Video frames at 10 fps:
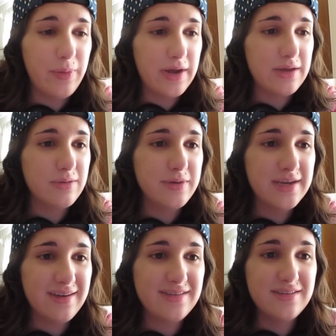But it would be
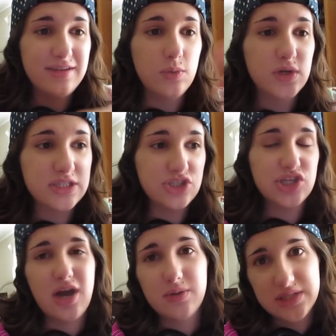nice to see what's in
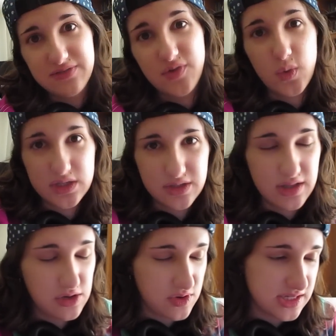shot, what's in focus, all
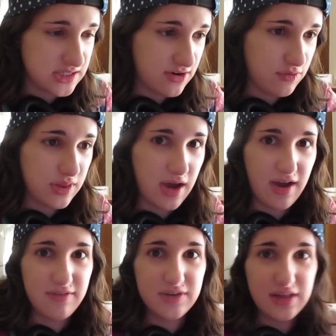that great stuff without
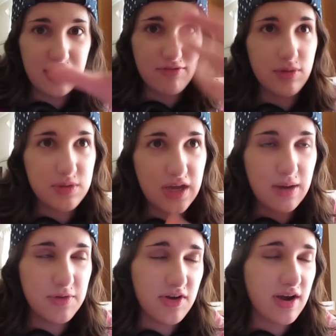having to like flip the
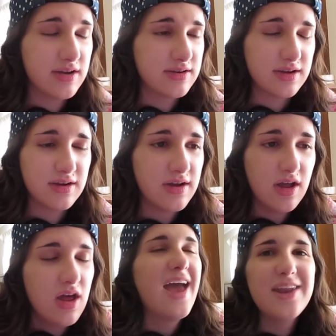camera around. And
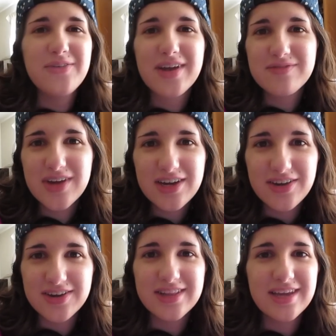anyway, I'm not
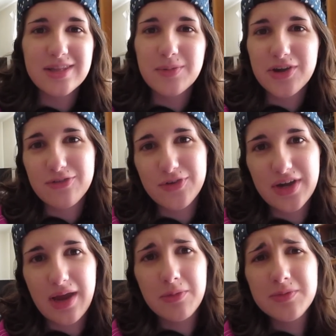currently in the market for a
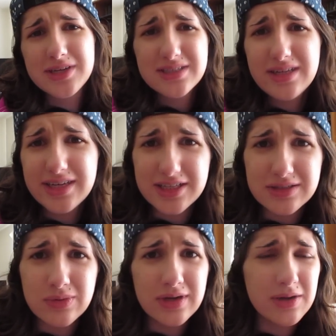camera because I like
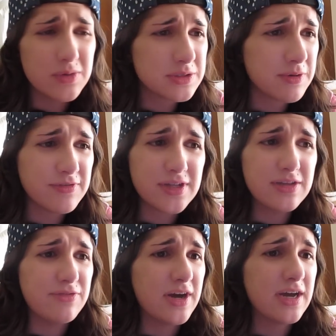this one. It works
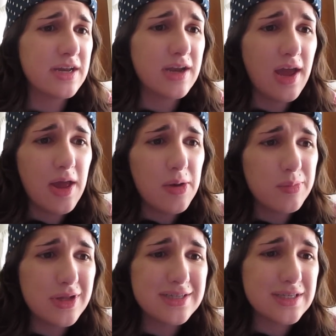perfectly fine.
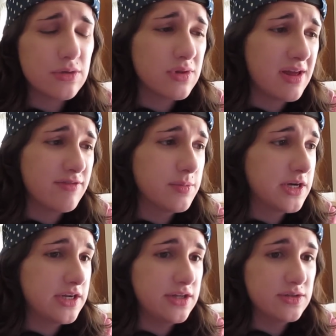Plus, I don't really have the
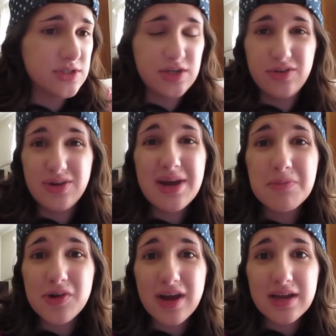money to use on a new
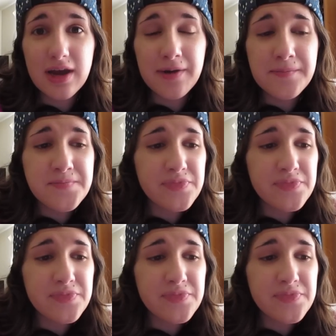camera right now.